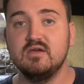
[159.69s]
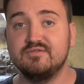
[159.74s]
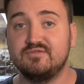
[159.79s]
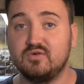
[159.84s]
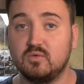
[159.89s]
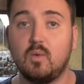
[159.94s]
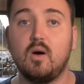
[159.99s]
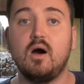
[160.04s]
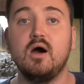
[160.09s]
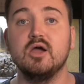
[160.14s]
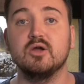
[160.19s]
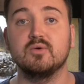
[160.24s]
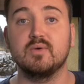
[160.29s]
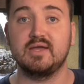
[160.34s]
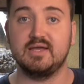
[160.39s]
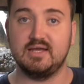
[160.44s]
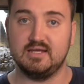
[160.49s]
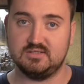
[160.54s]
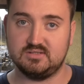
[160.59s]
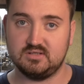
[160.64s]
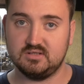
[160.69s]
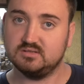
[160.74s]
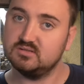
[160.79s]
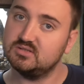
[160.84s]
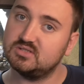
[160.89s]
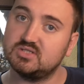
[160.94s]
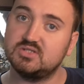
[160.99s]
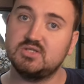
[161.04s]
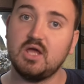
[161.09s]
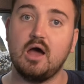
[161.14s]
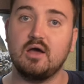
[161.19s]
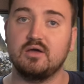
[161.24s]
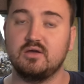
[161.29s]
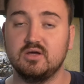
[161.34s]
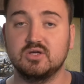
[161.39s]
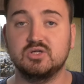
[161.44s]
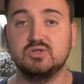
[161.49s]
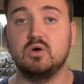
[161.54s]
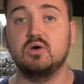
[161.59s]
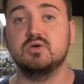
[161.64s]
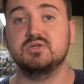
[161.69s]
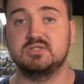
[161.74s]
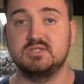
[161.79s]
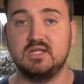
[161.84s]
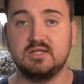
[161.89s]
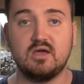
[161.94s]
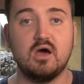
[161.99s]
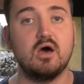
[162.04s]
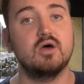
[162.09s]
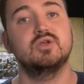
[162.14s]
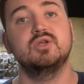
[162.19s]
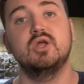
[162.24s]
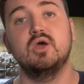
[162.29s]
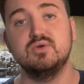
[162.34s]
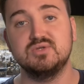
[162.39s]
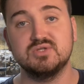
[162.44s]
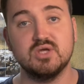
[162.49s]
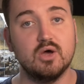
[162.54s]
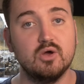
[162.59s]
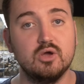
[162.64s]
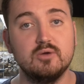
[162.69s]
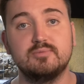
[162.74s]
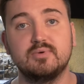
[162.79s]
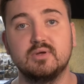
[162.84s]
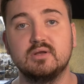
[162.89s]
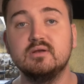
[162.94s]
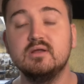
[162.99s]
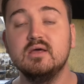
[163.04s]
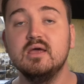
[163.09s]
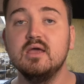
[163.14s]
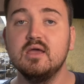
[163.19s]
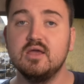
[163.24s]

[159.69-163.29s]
for wiring is stuck across and they can't nose it open.